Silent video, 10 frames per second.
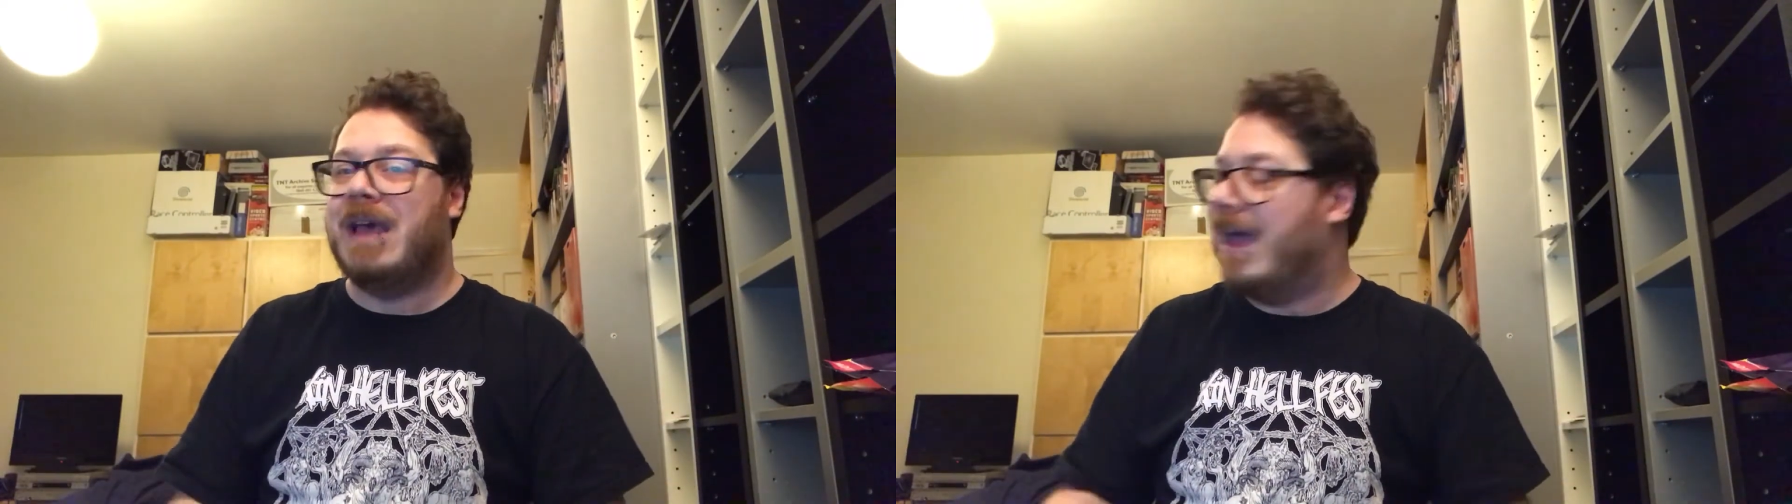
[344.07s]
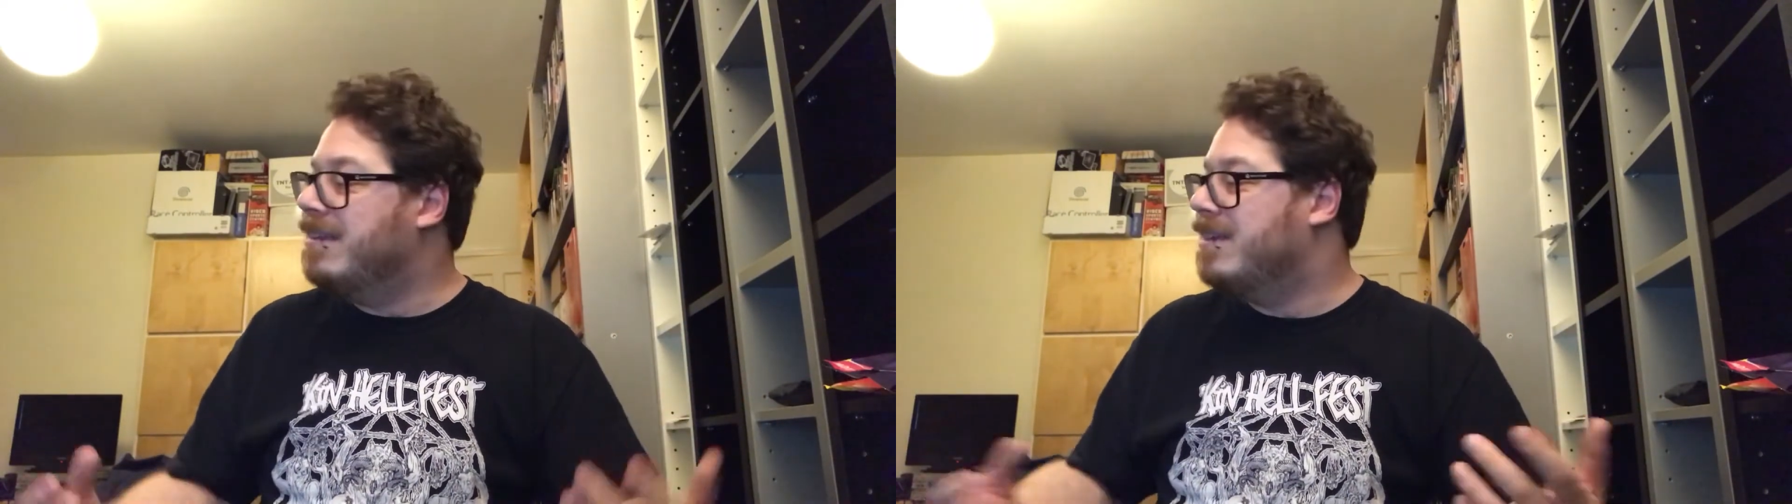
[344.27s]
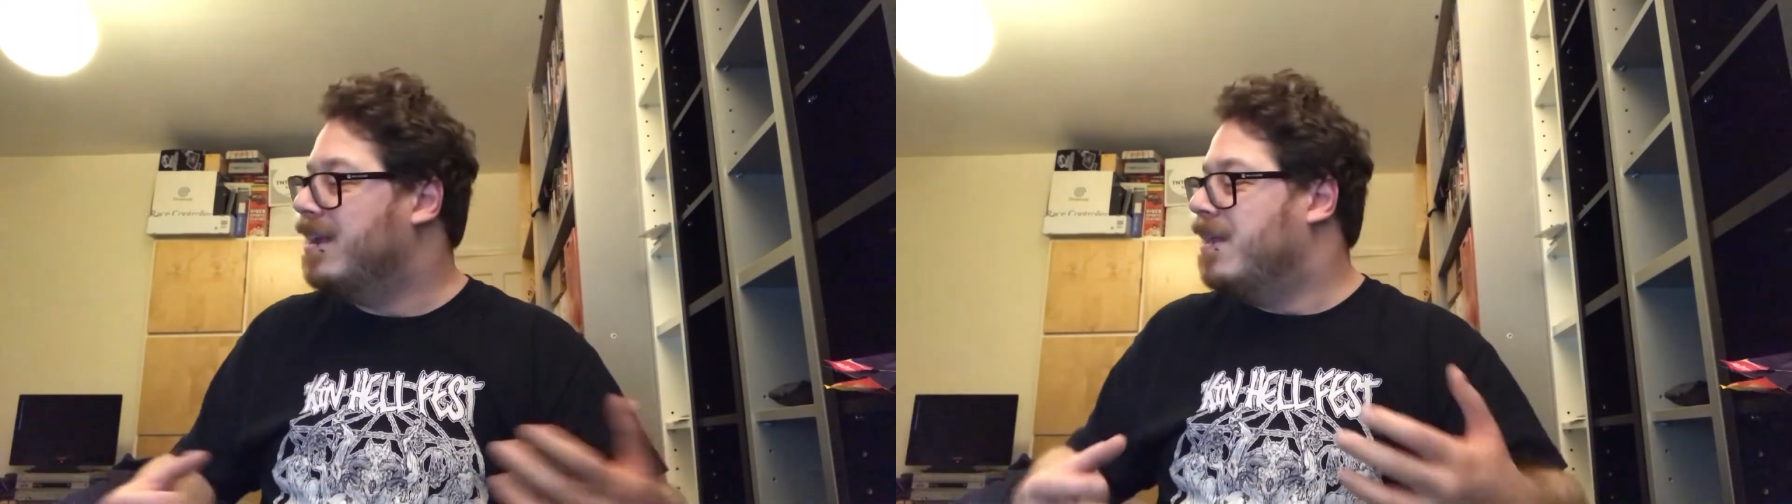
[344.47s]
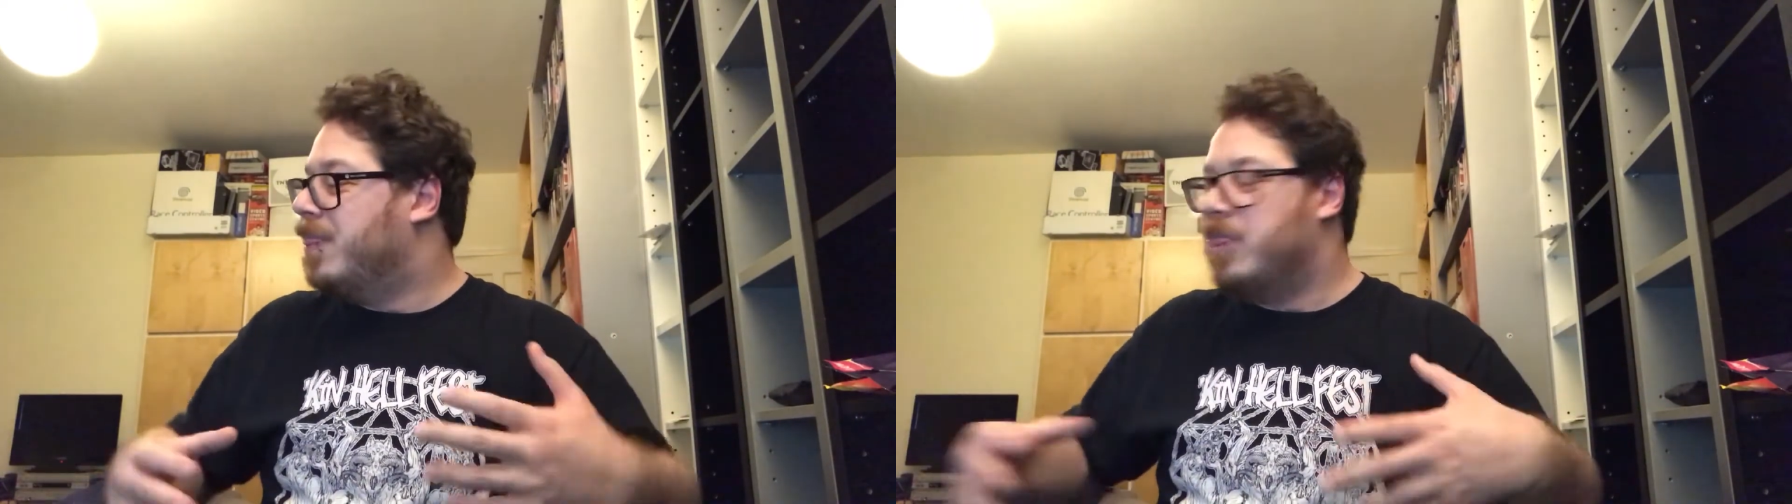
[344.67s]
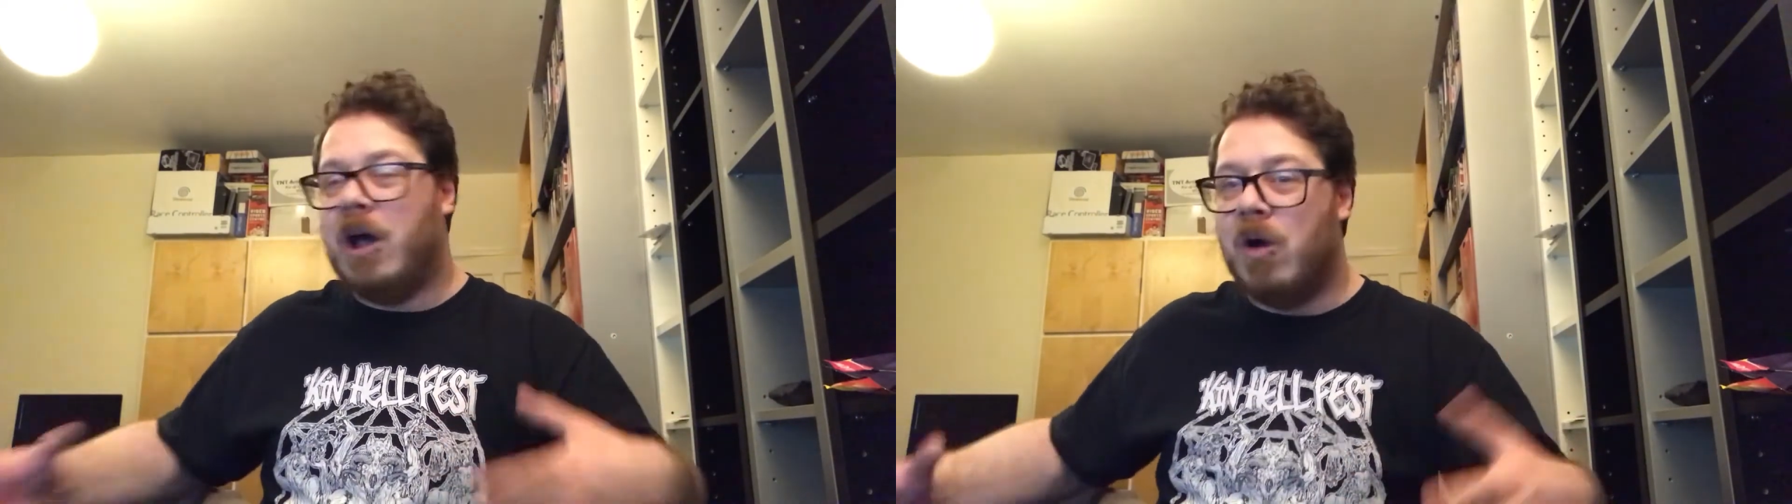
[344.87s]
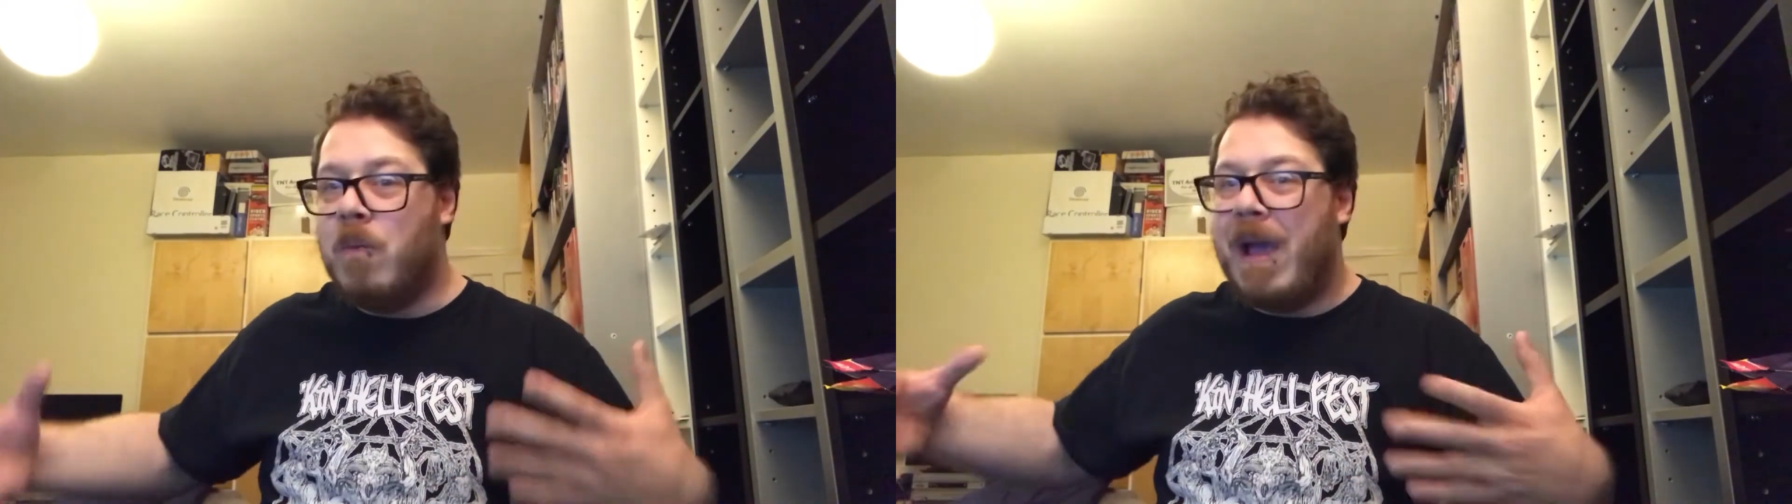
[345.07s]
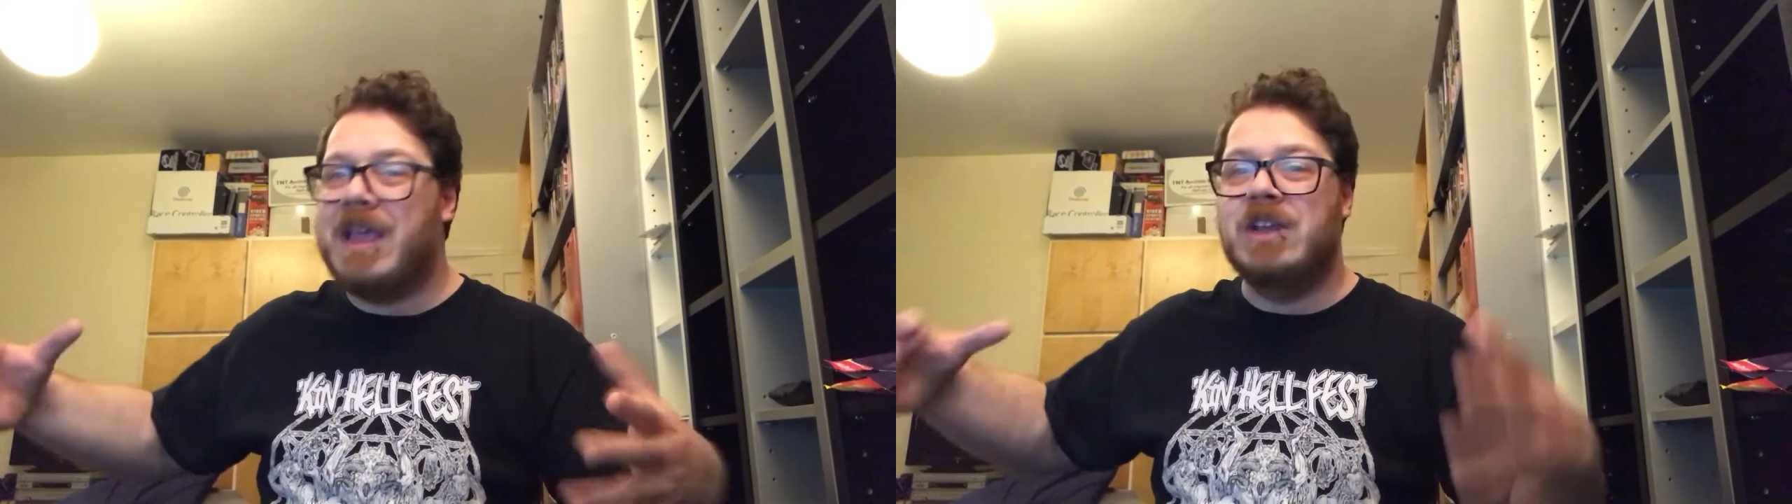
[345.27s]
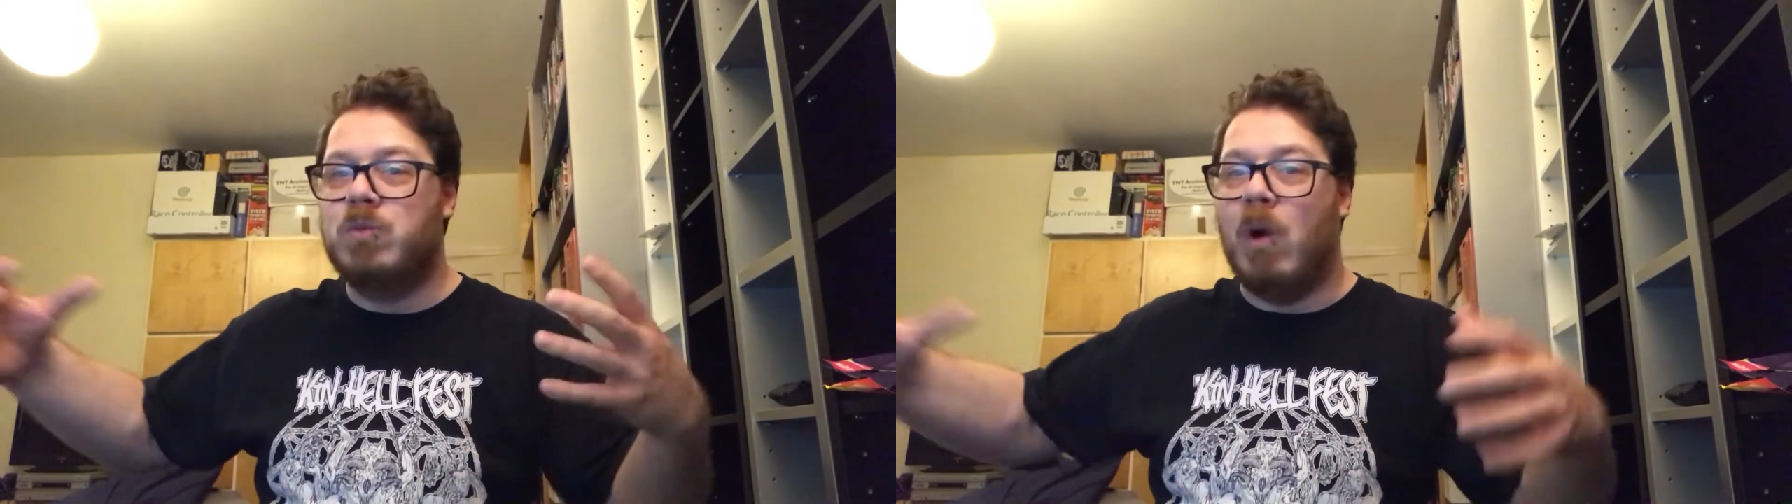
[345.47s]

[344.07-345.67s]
and the whole package